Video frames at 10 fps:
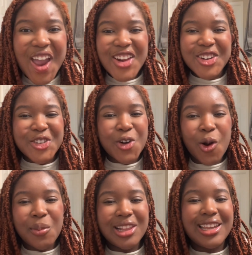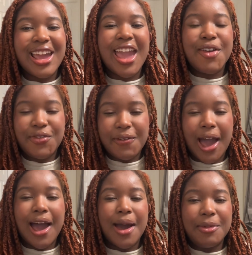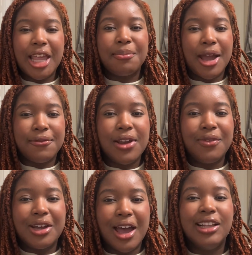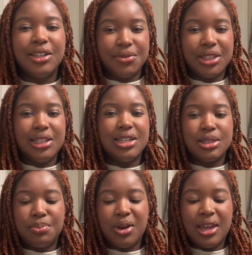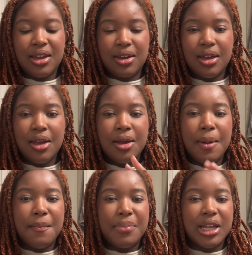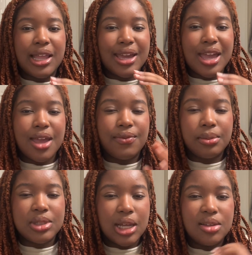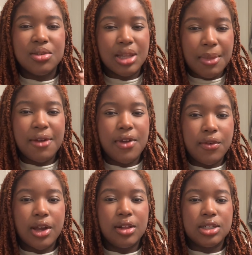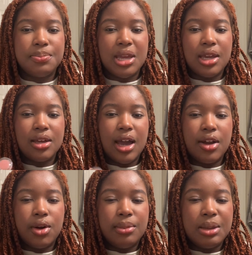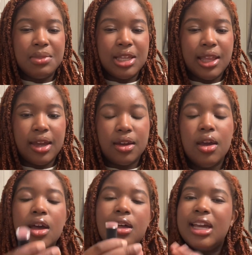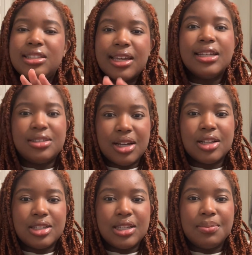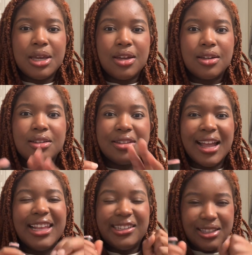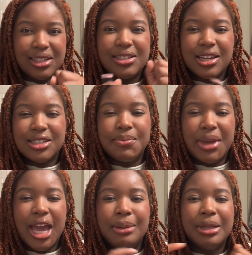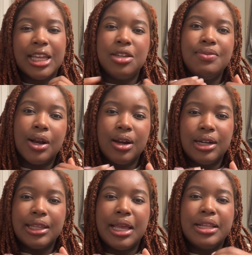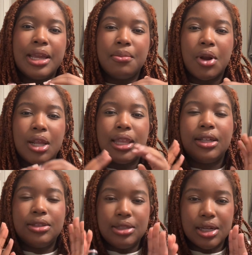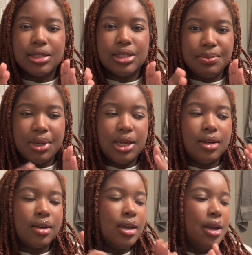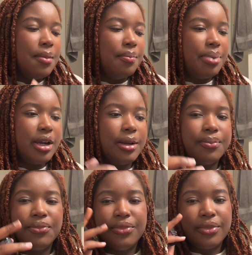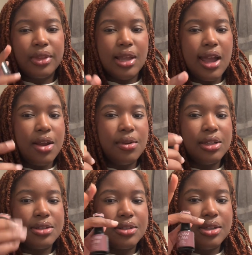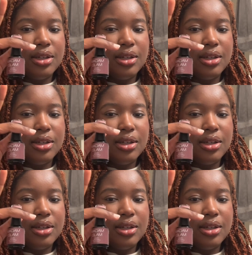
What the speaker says: normally if like my favorite color really is pink, but like if I'm telling you that my favorite color is pink, I normally mean like it's like a dusty pink, not like dusty as in bad, but like you've heard of that name, right? Like dusty pink. But anyways,